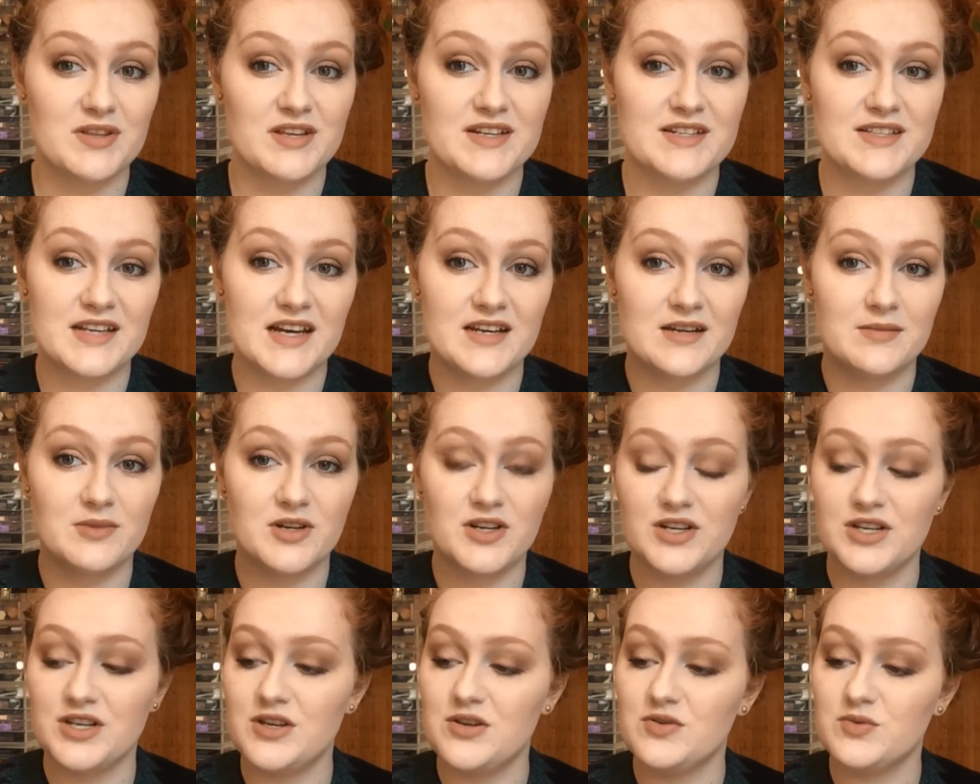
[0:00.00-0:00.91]
of this, and I'm
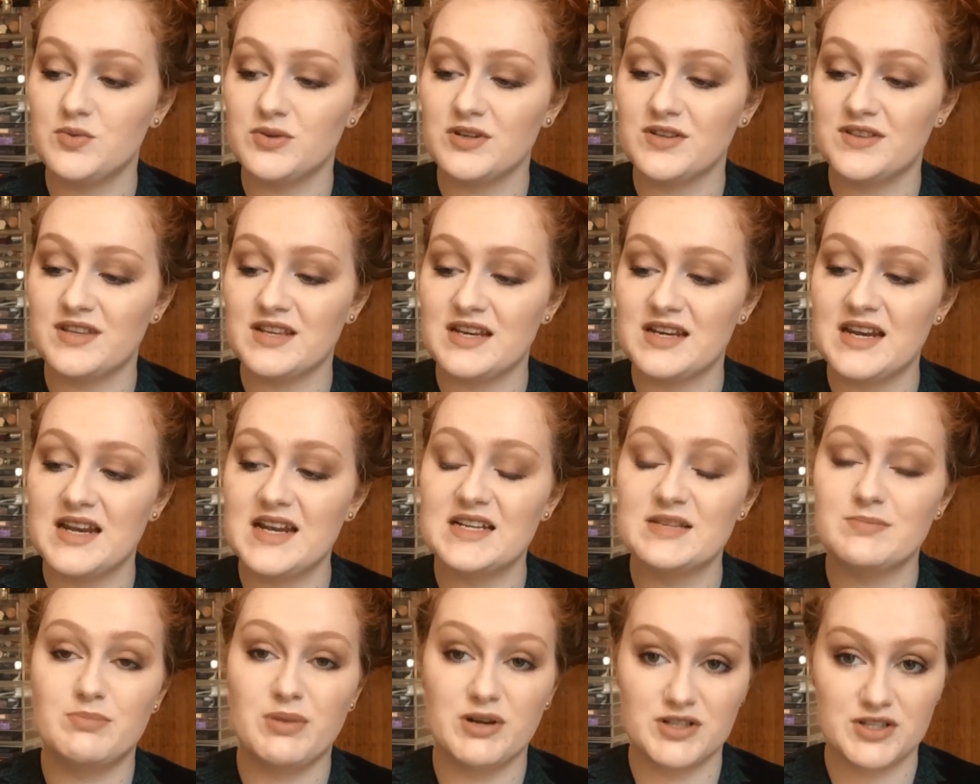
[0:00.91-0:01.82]
going to use one of the
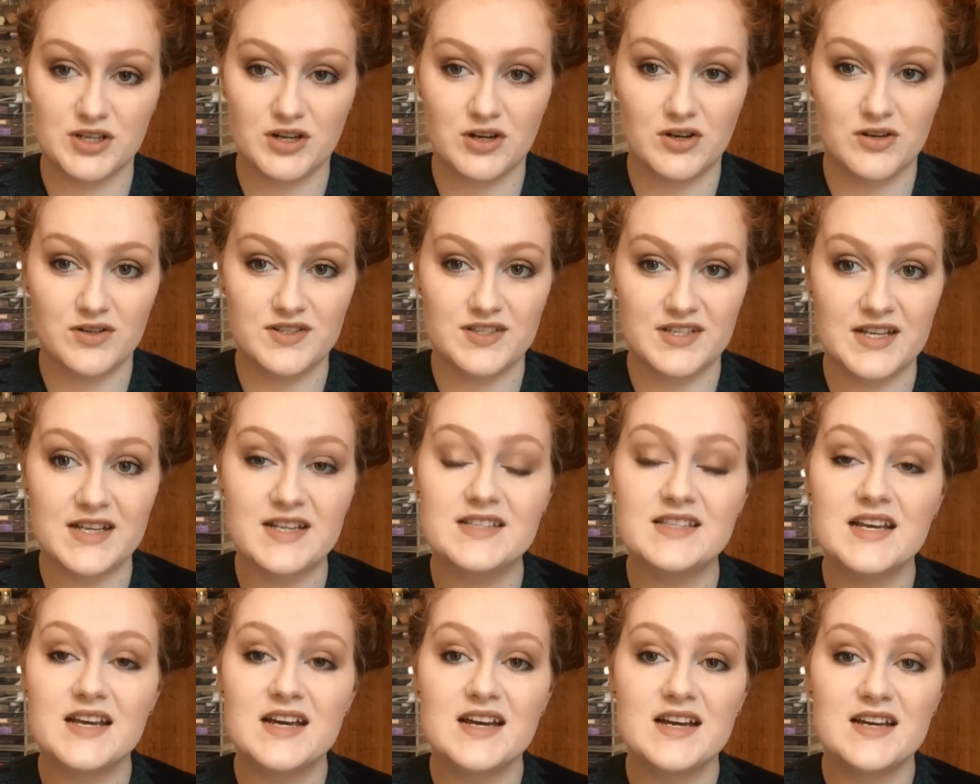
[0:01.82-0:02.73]
NYX Butter
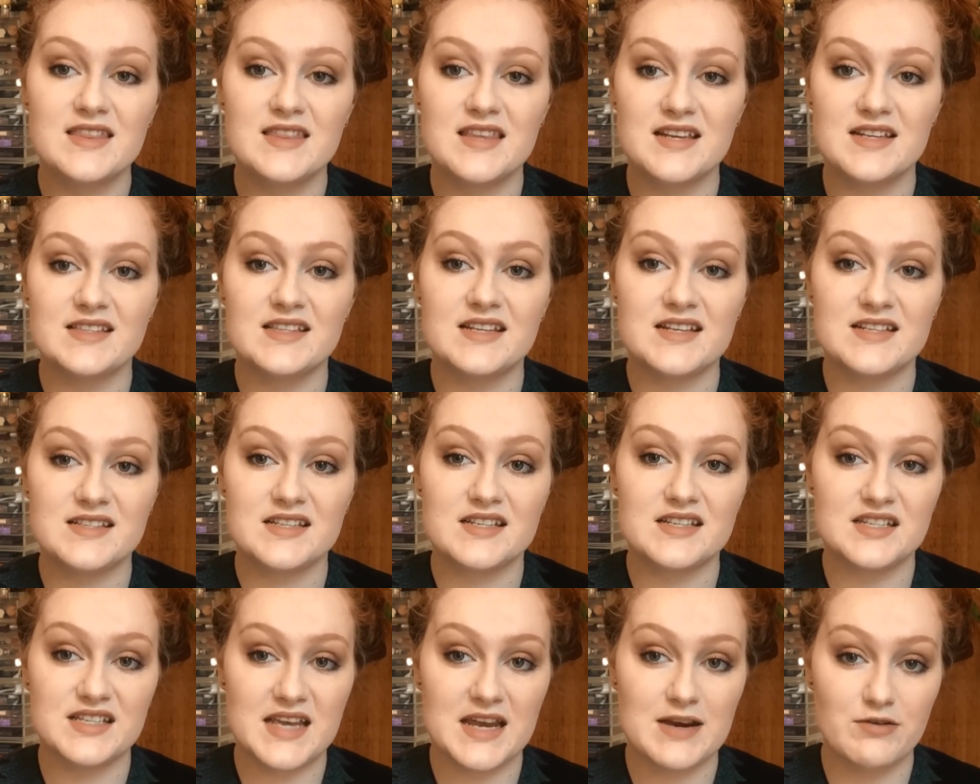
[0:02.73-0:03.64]
Glosses. This is
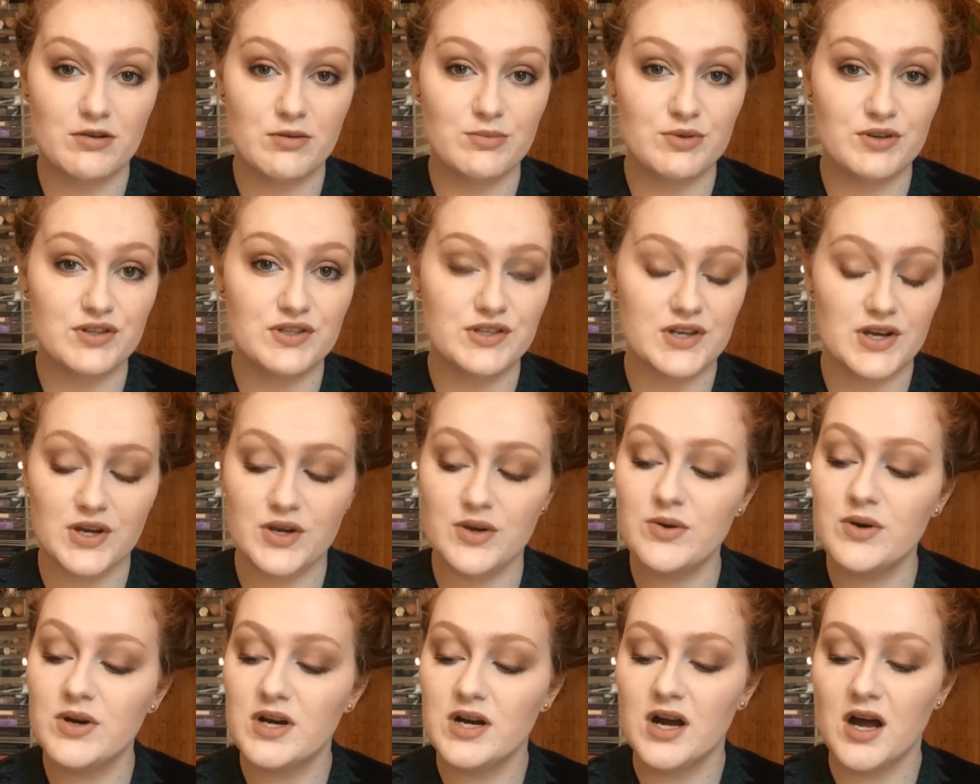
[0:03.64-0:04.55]
in Tiramisu.